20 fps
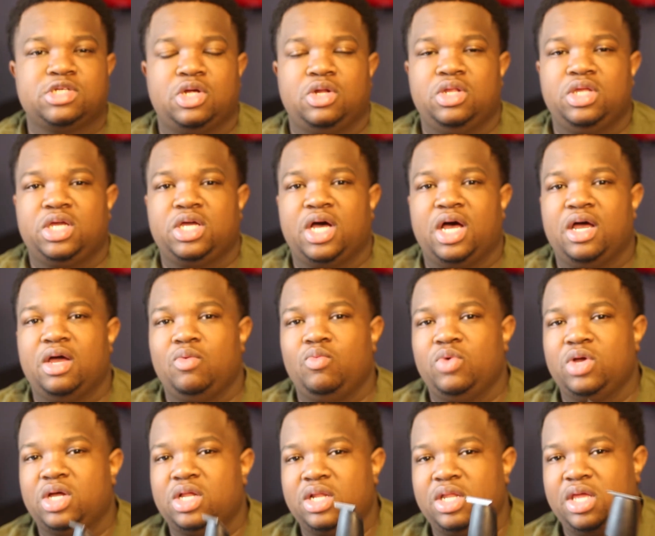only cut
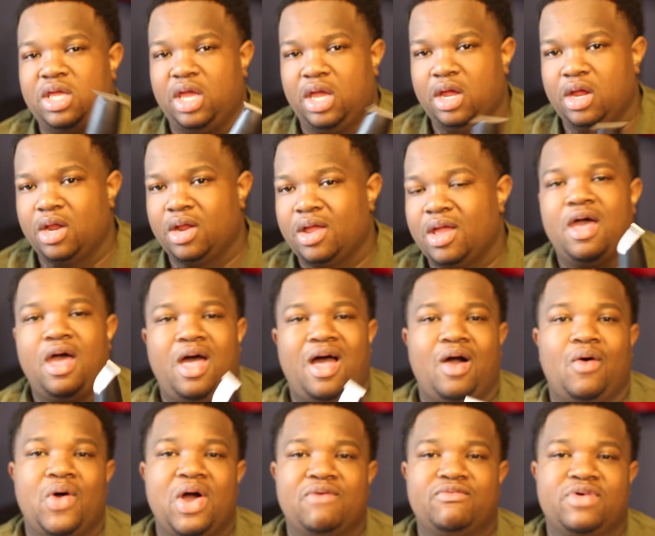with clean hair.
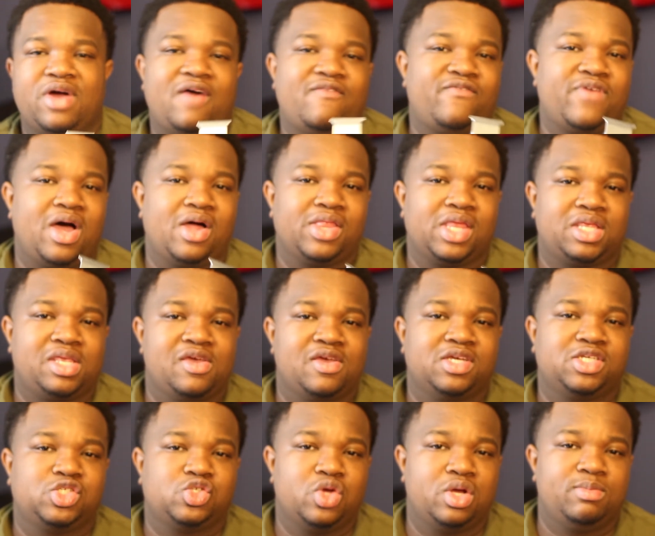However, I found that they're
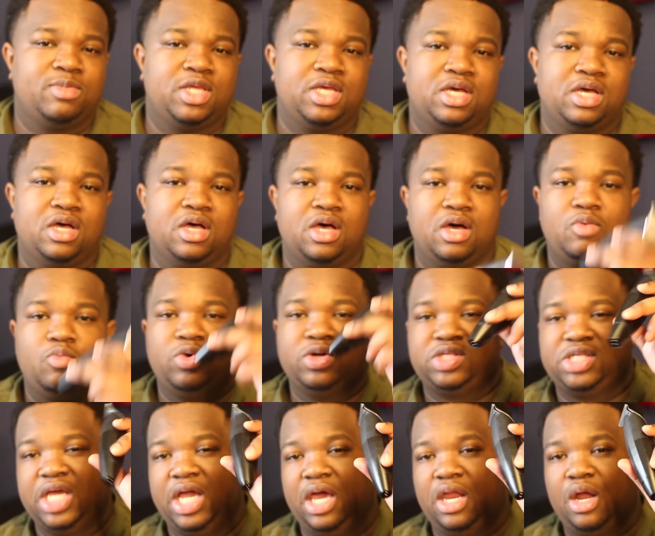extremely good with
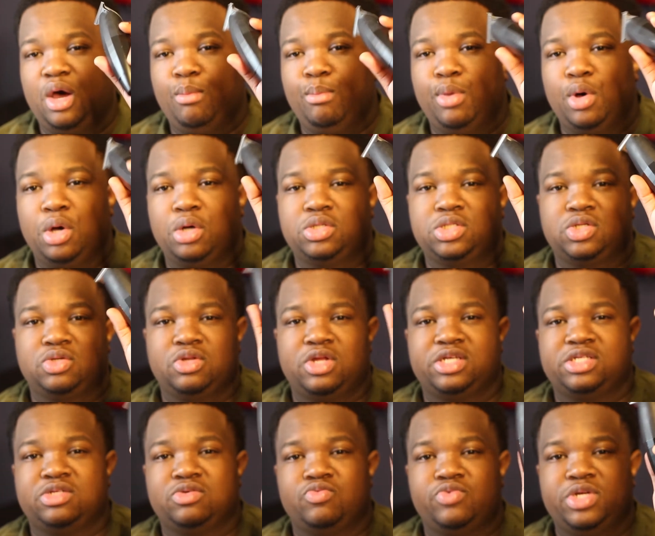taking out bulk, so
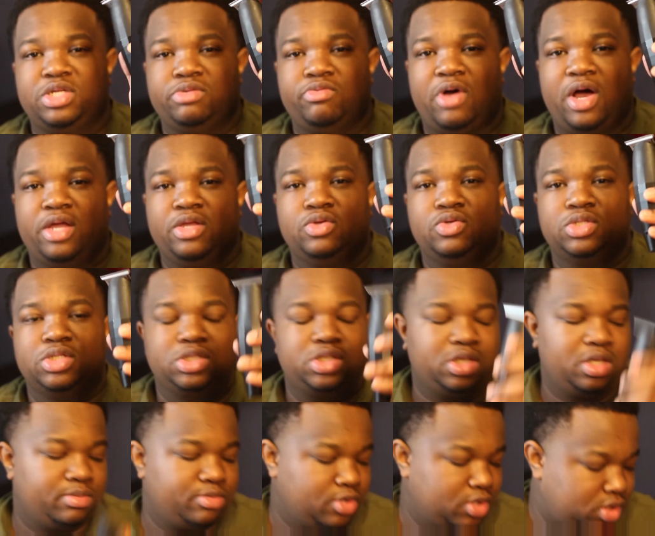that's the reason why I use these
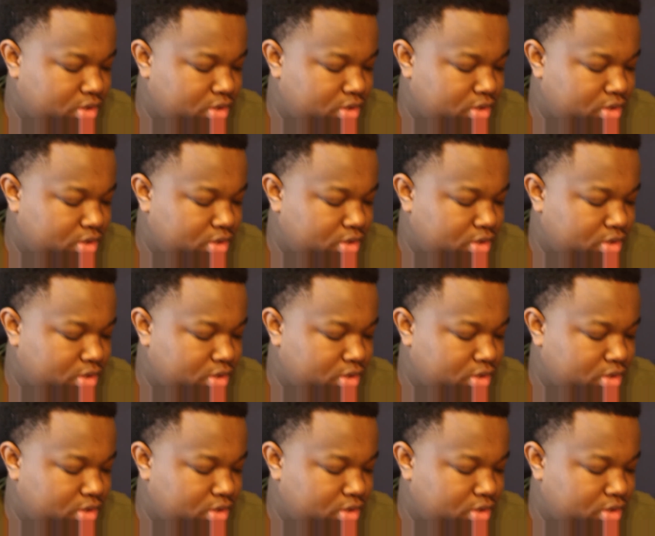clippers.